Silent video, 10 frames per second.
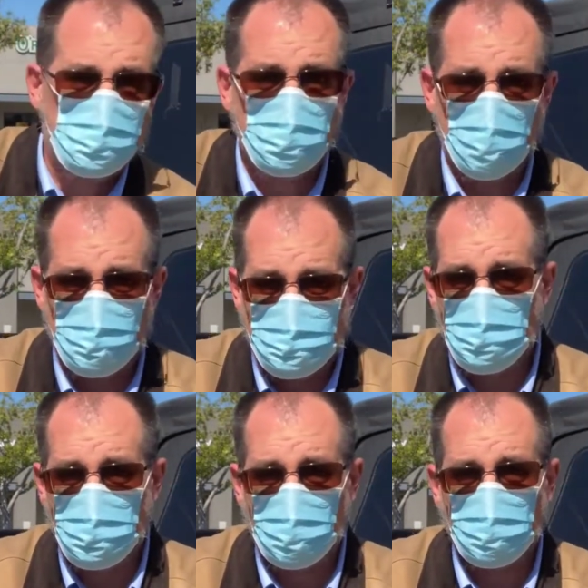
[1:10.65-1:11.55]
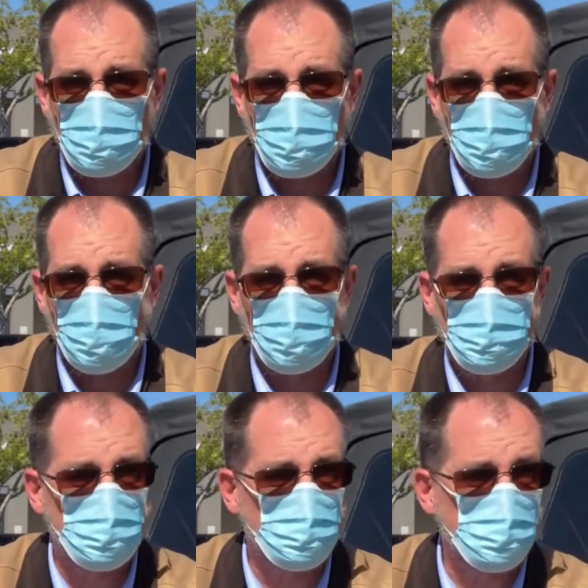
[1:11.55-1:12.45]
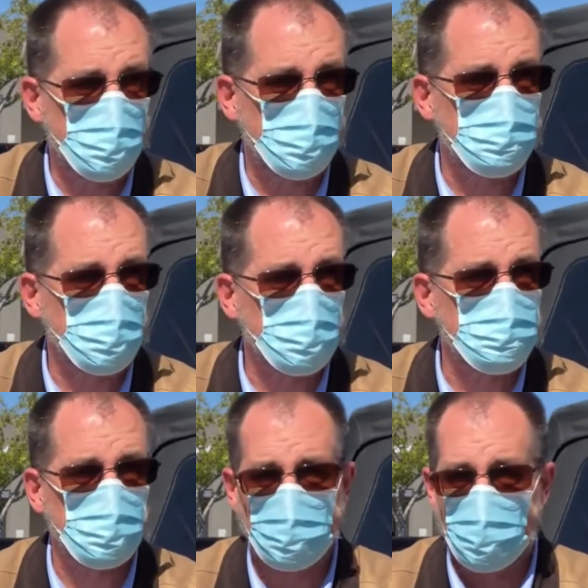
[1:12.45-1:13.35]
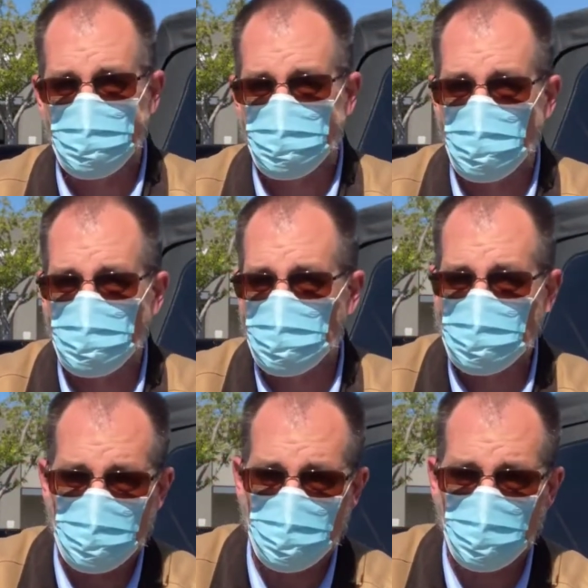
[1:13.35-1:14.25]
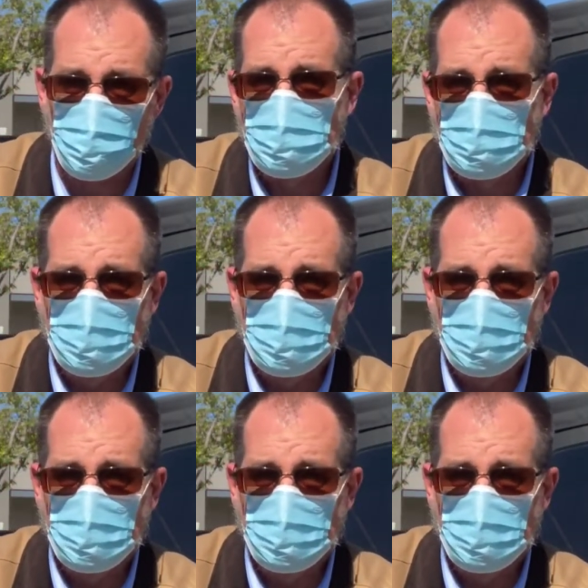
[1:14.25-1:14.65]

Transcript: pandemic that we're all been experiencing now for over a year.